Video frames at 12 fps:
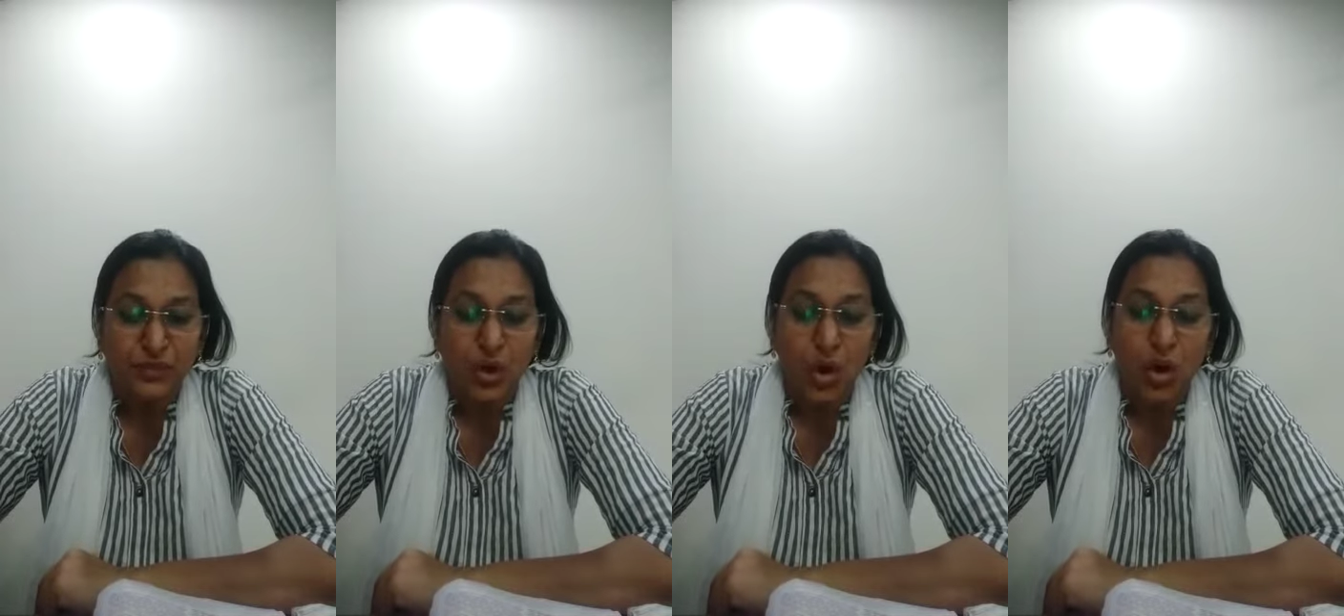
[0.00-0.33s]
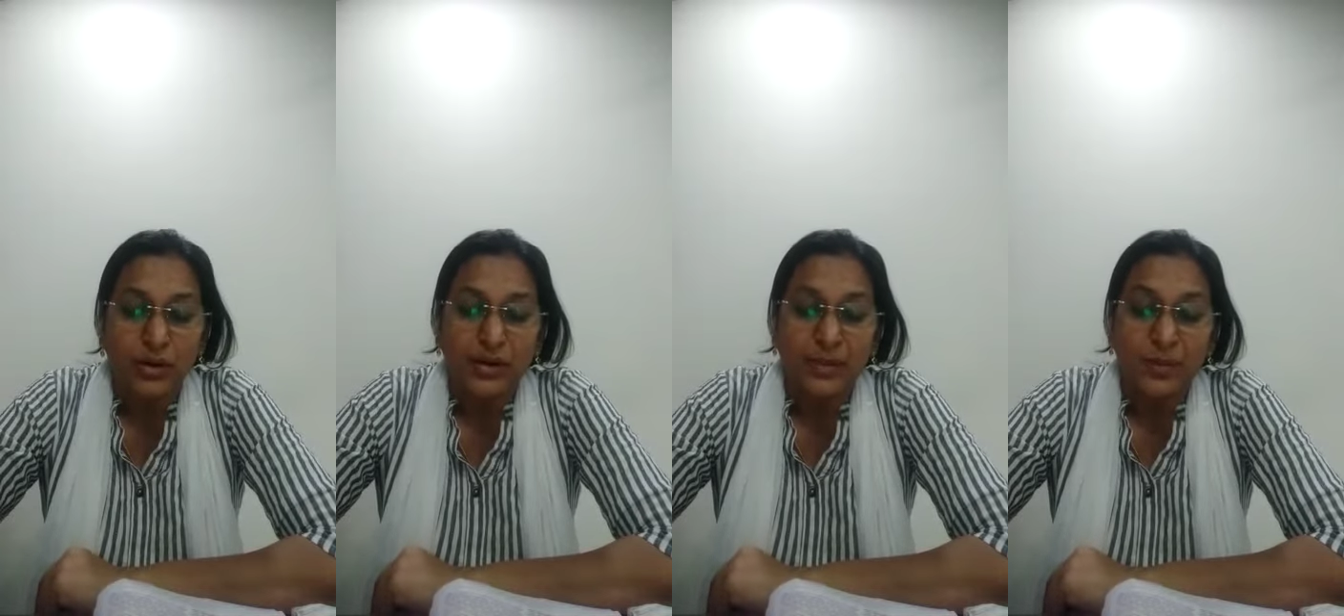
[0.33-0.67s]

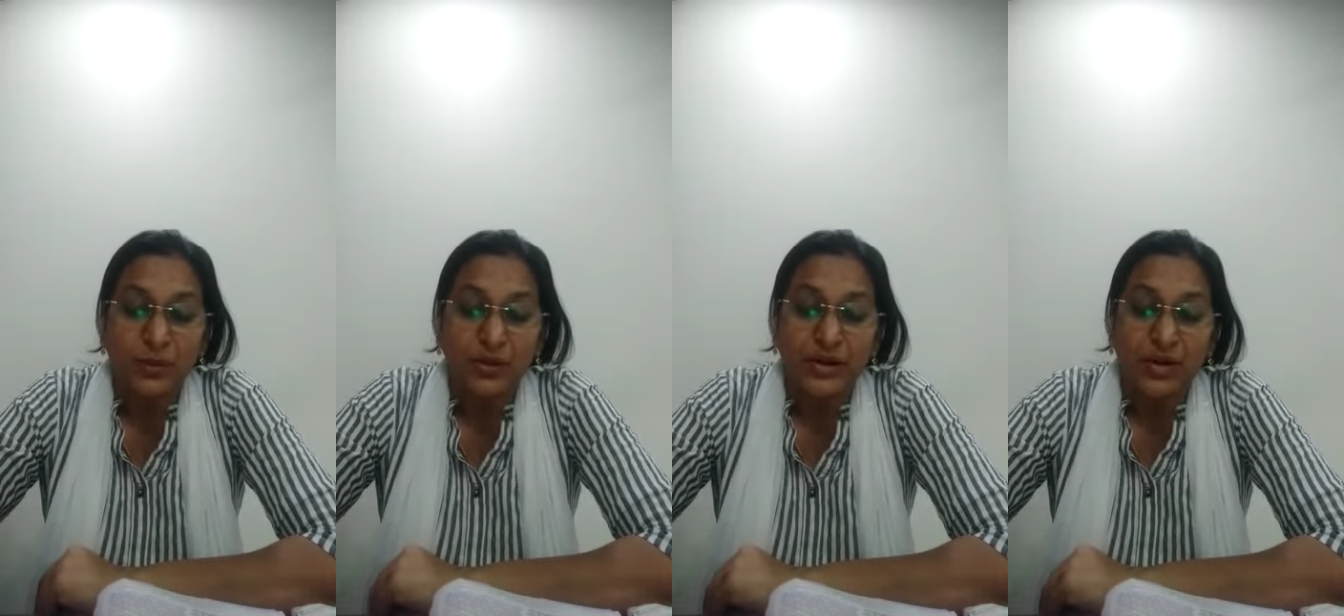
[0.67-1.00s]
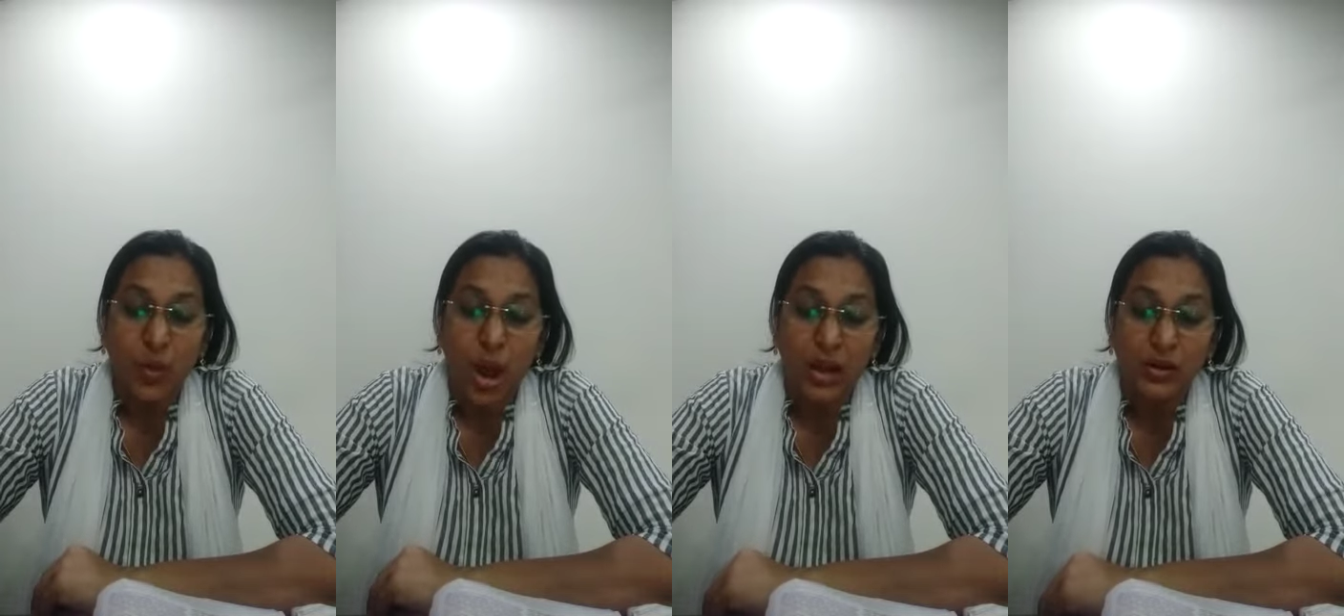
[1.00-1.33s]
on democratic
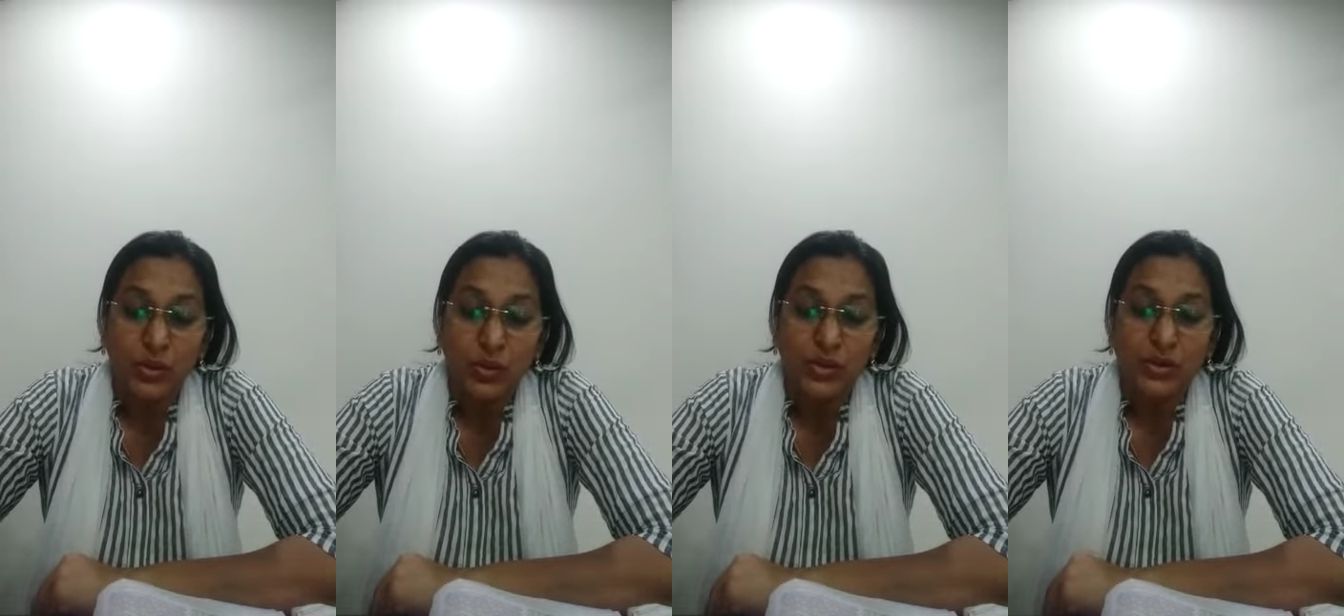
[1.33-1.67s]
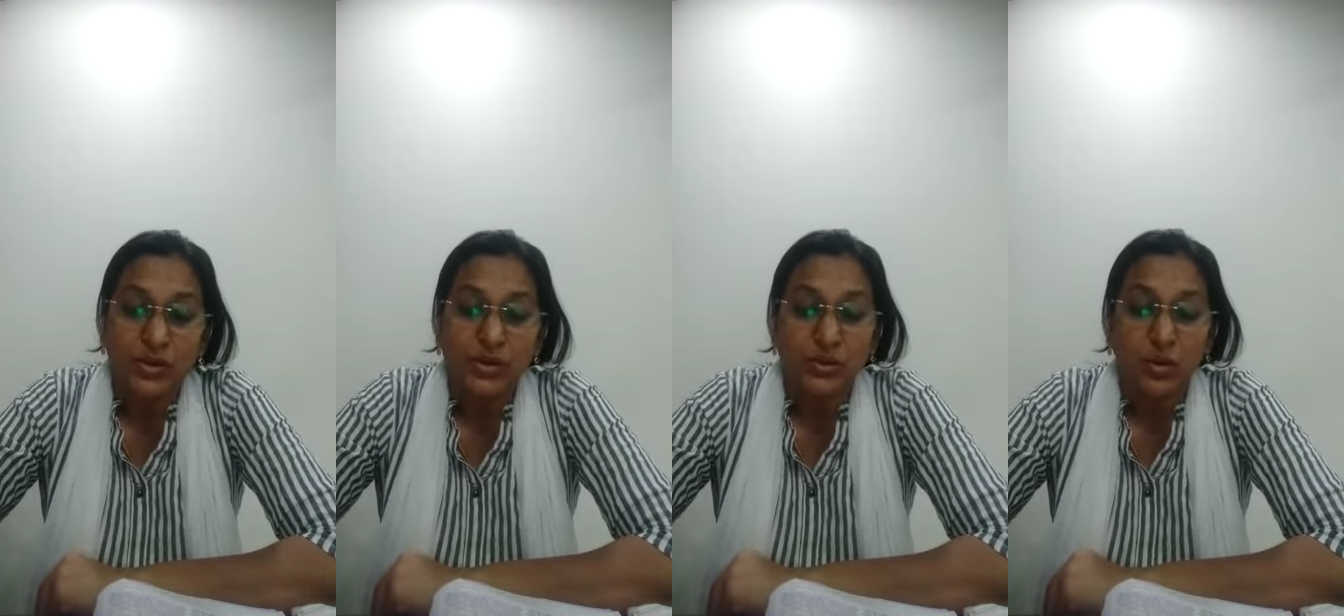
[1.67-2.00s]
values,
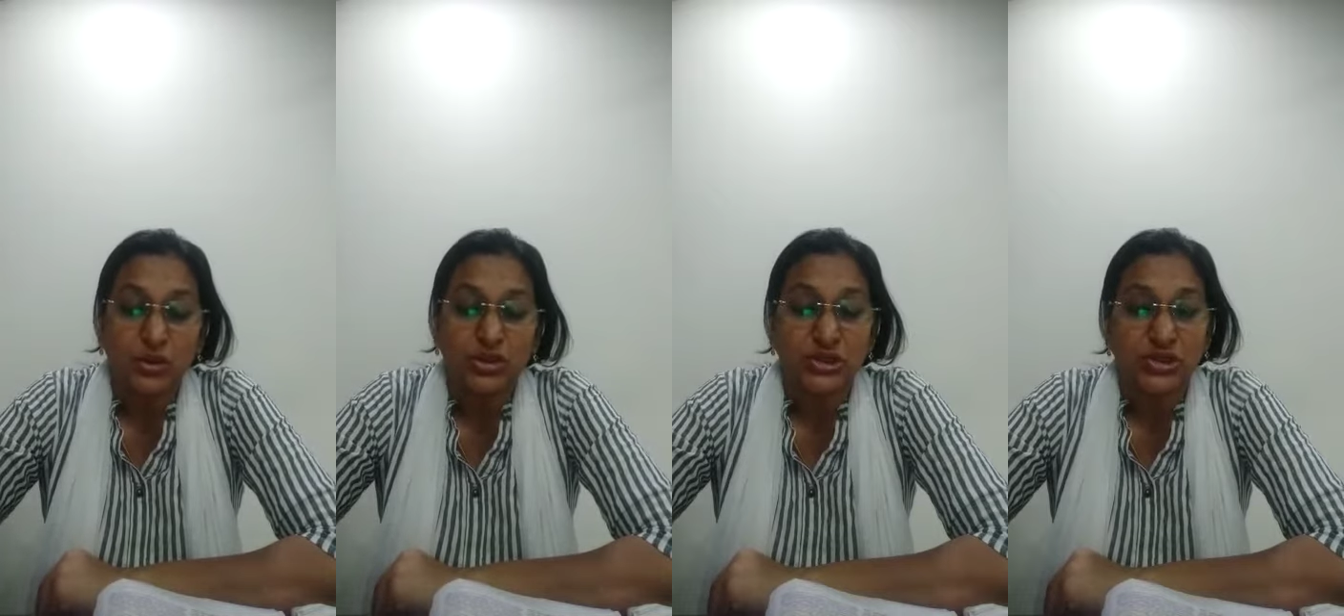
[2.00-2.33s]
social